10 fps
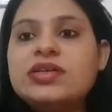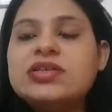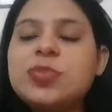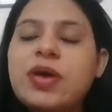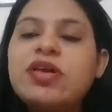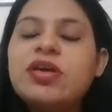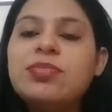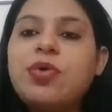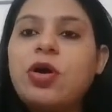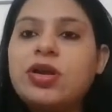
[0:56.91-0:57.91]
it is very
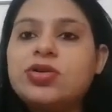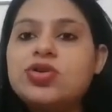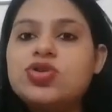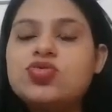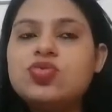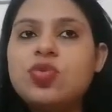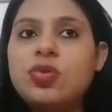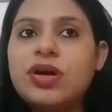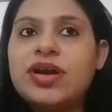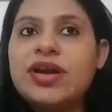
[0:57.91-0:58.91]
important to
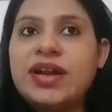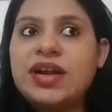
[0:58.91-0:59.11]
go ahead